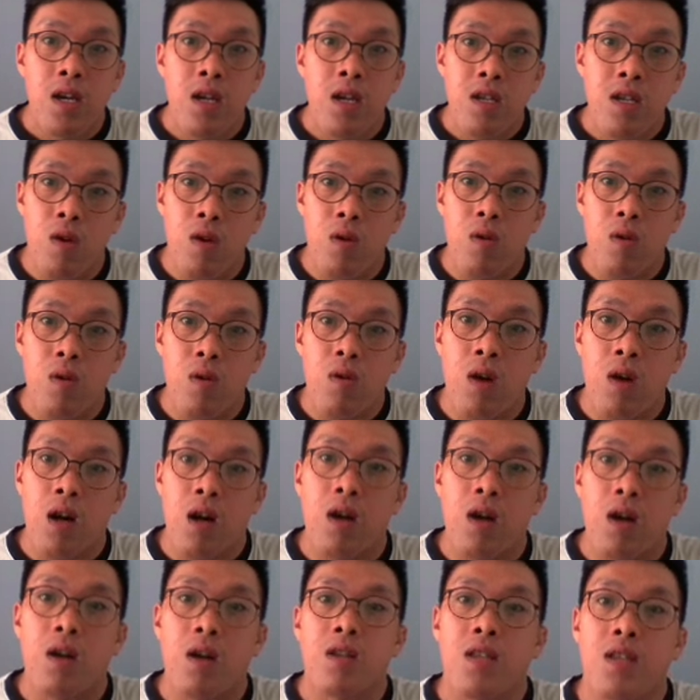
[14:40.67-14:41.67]

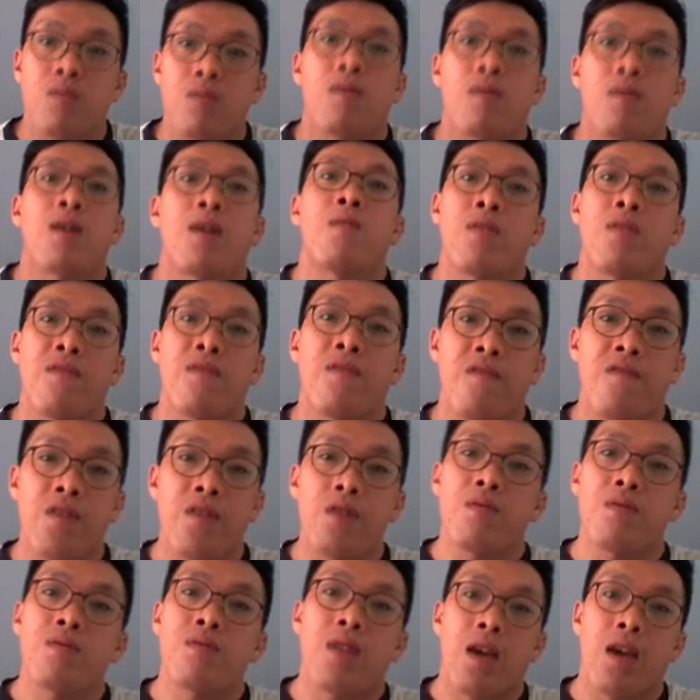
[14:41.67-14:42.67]
So that's why we
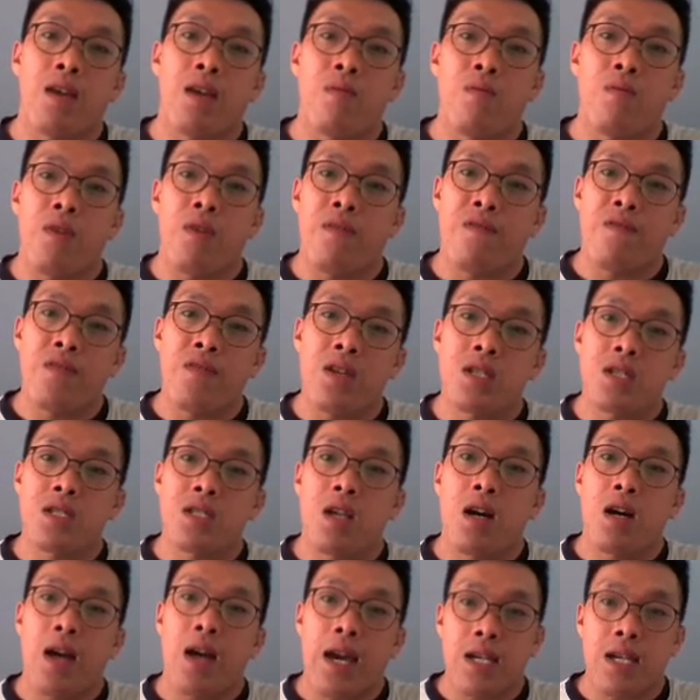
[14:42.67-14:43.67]
feel that with this
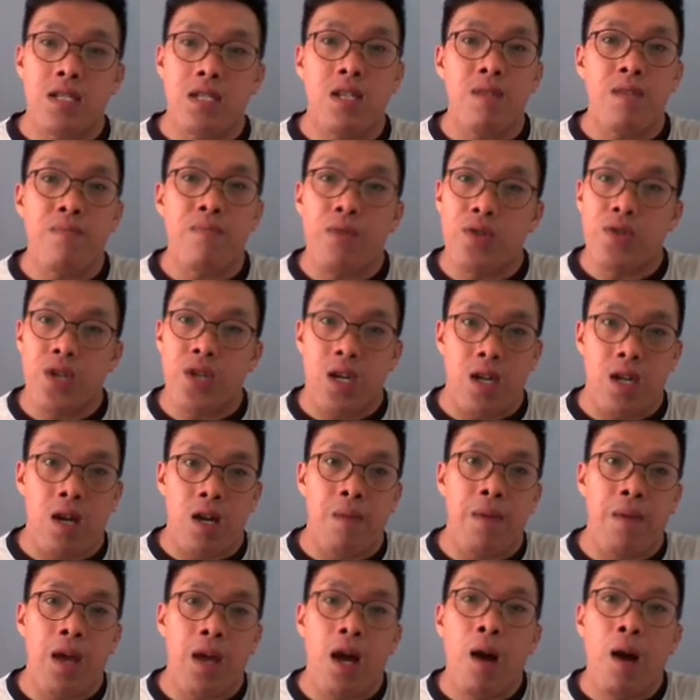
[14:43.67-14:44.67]
XT project
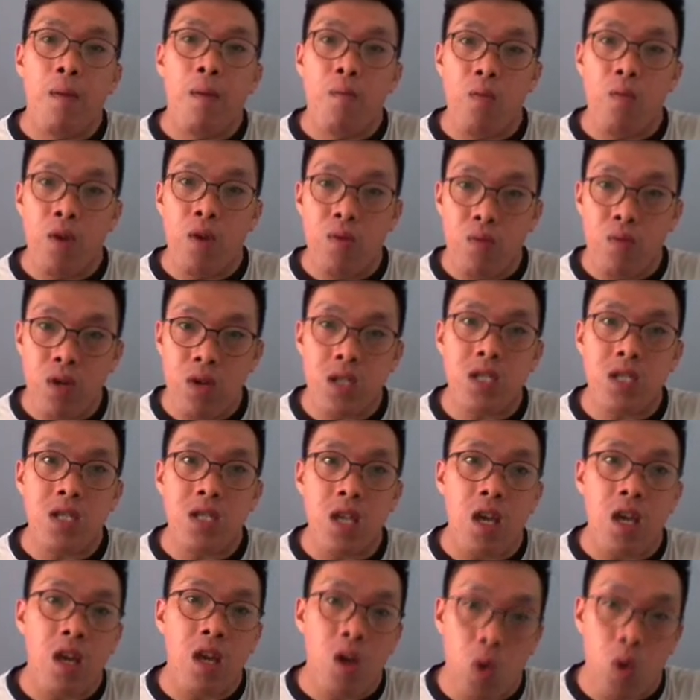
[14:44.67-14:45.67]
coming up, we would
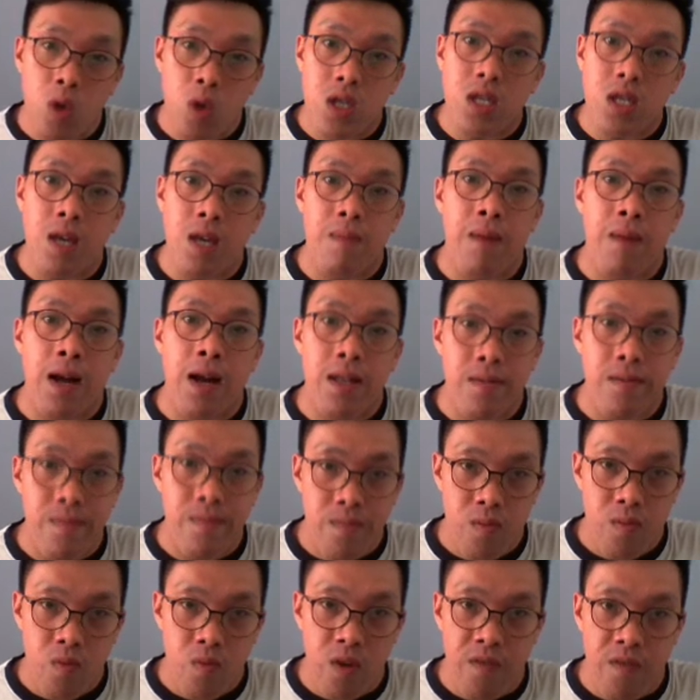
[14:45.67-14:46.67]
see good demand
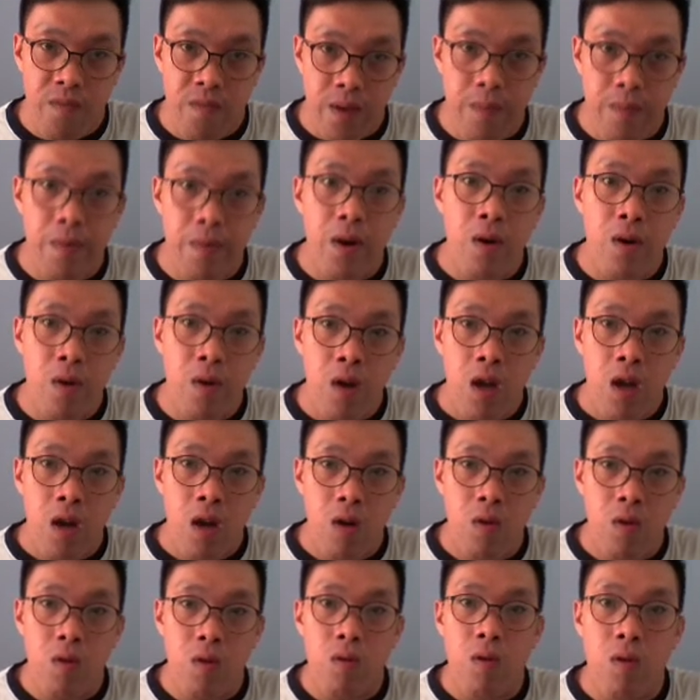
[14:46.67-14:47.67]
with people
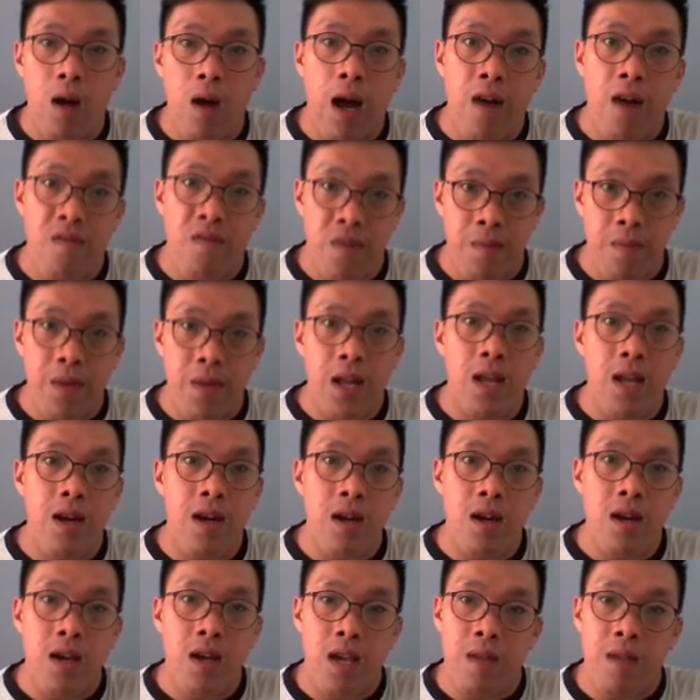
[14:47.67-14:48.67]
who are
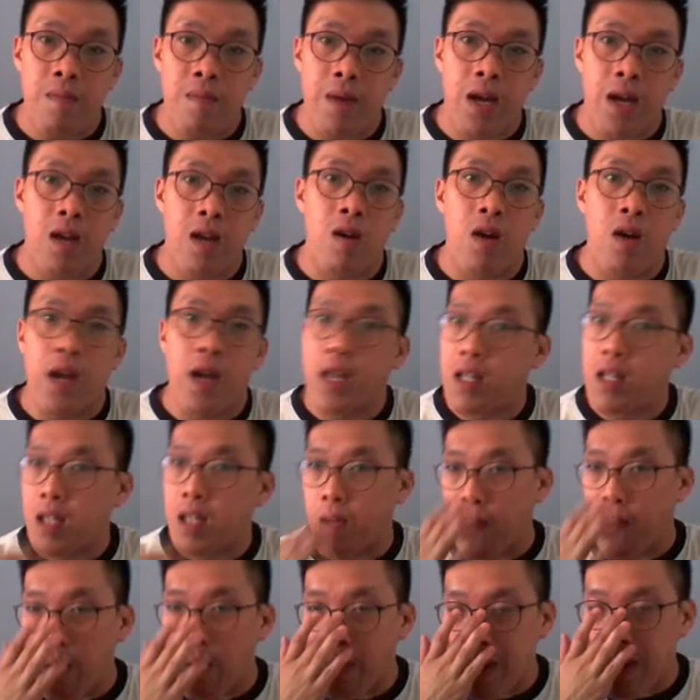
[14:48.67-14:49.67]
familiar in Bangkok, and
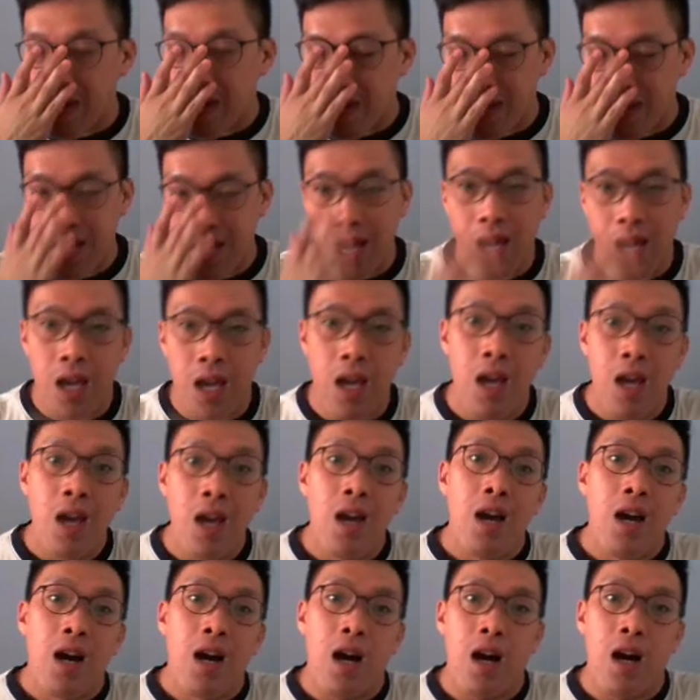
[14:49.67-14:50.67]
they probably want to stay
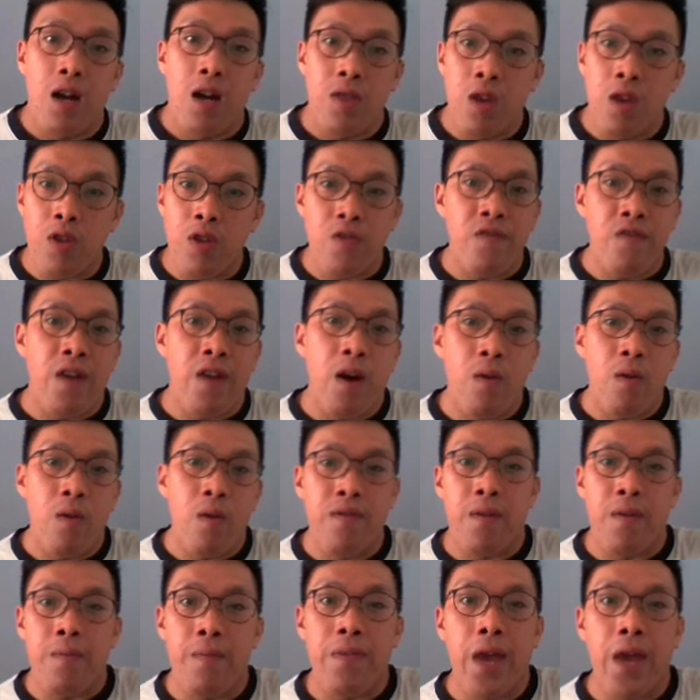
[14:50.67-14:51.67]
not too far away
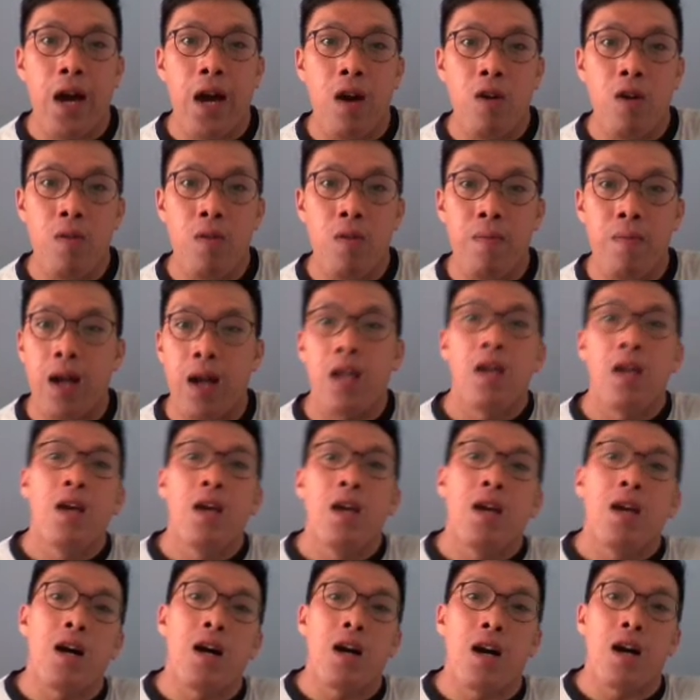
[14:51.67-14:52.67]
from town,
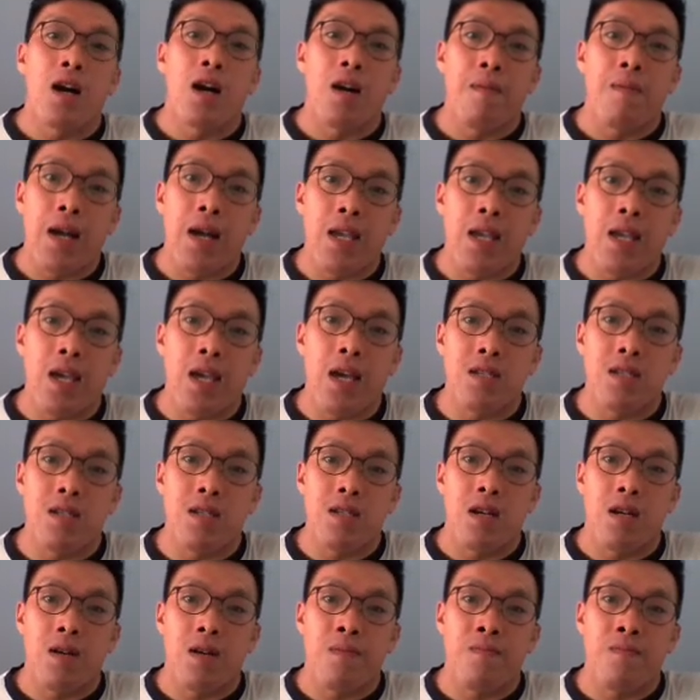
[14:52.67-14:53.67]
but yet
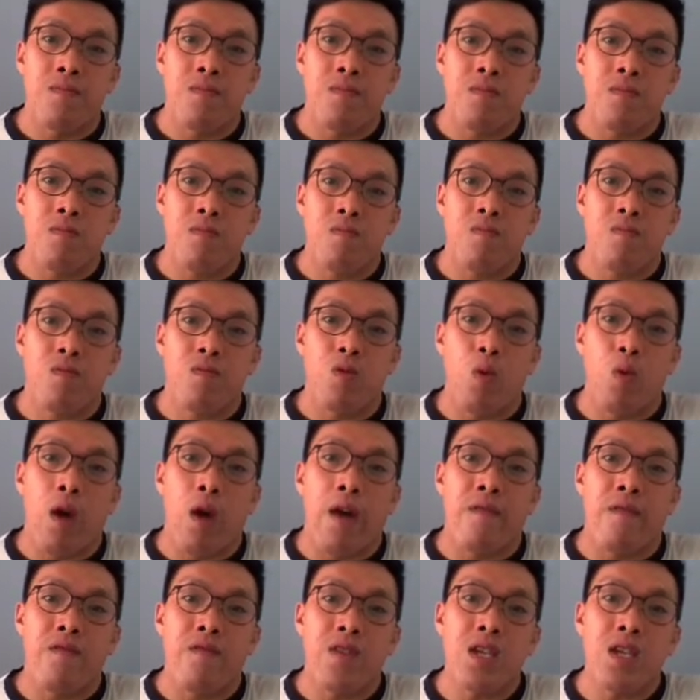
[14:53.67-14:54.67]
to
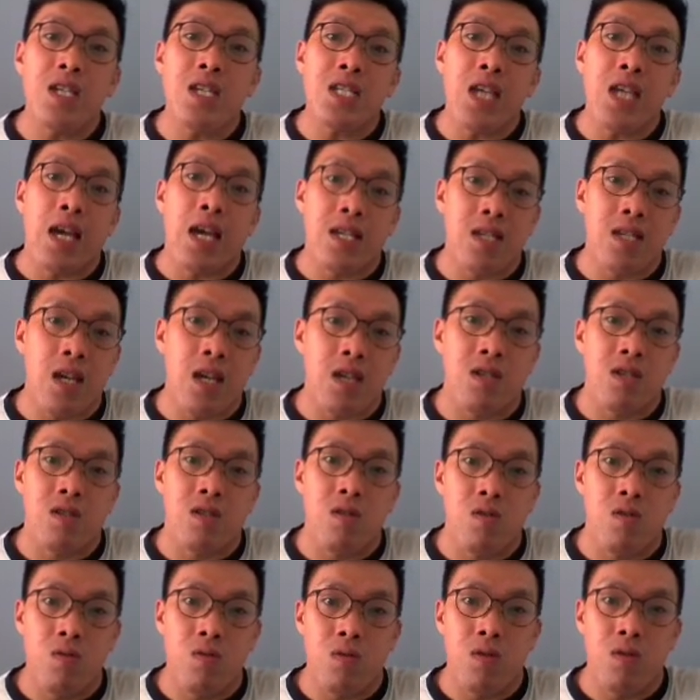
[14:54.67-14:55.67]
have easy access
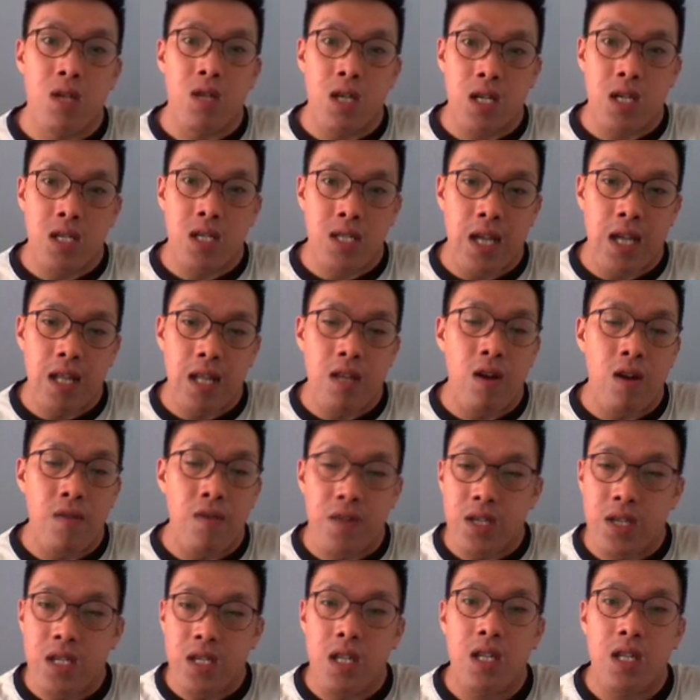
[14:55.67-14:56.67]
to the center of
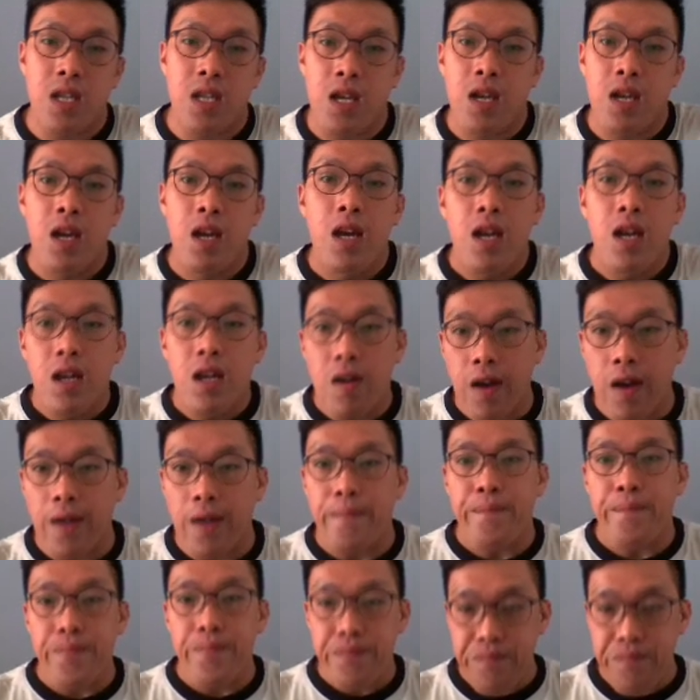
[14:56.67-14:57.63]
the city, right?